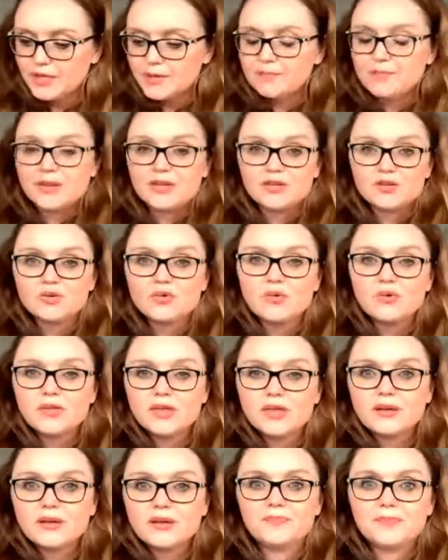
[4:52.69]
But know
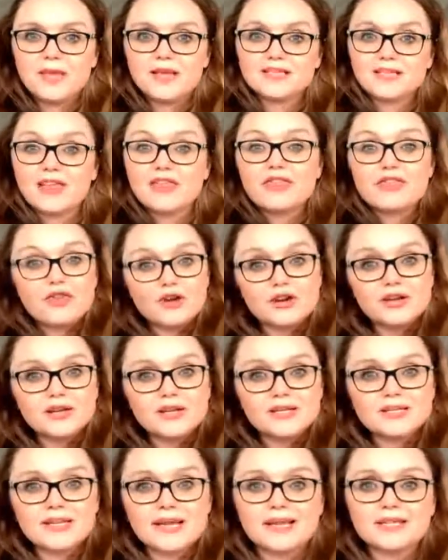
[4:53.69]
that it's a thorough
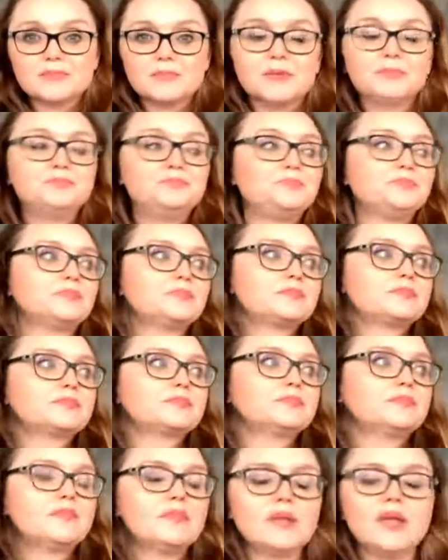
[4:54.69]
assessment,
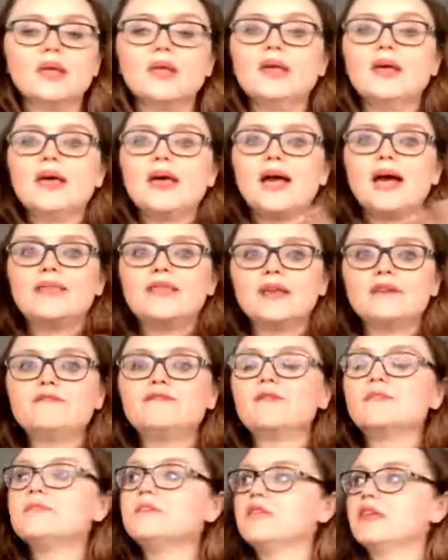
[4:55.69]
and then
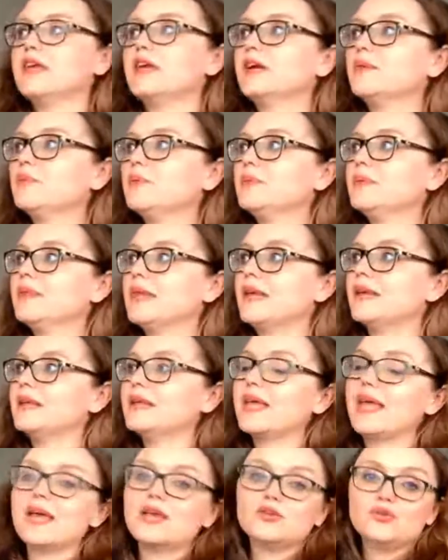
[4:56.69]
from there we would then
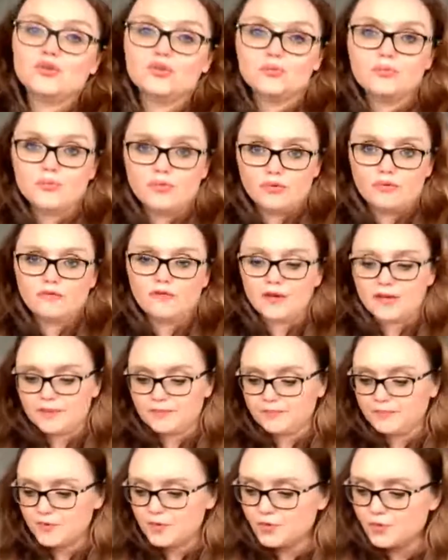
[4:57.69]
get you moving.
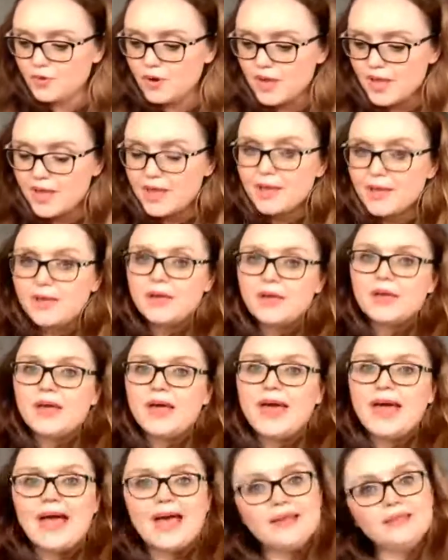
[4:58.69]
So
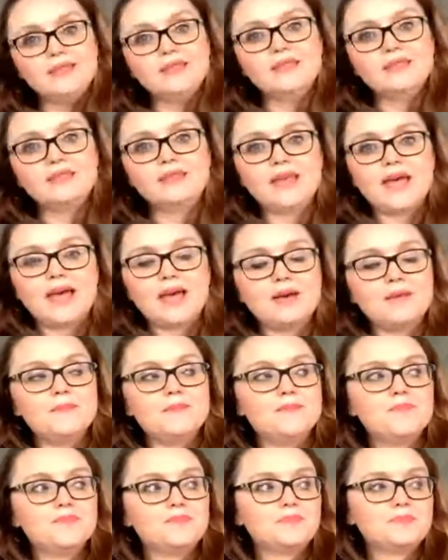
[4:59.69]

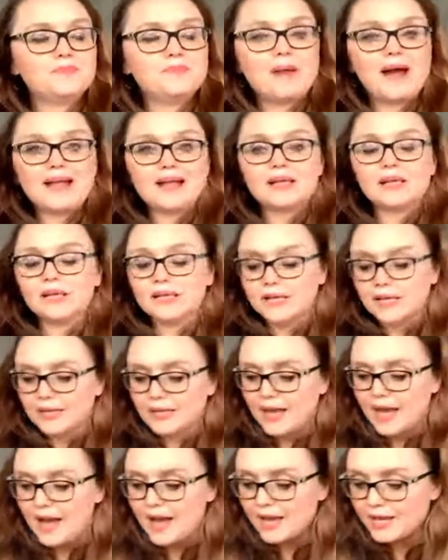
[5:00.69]
In my clinic,
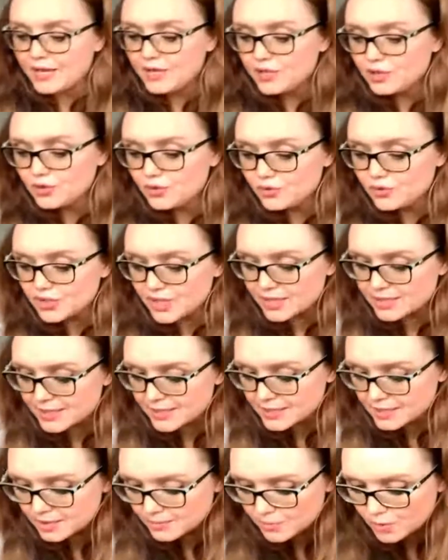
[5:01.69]
I use a
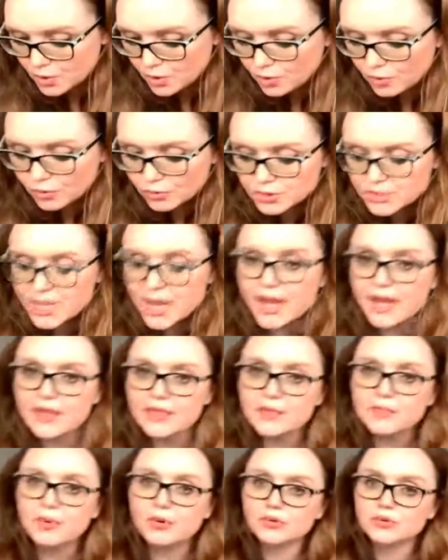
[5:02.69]
system called
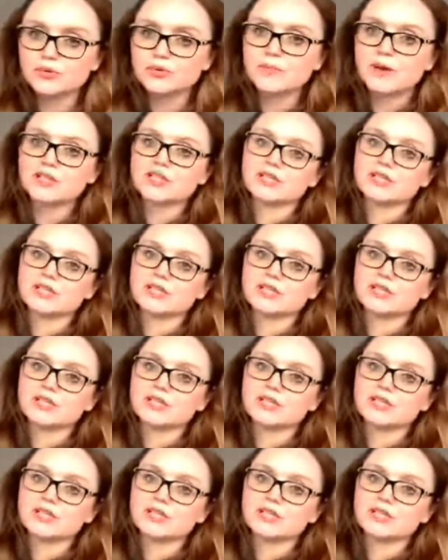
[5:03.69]
the PodoSmart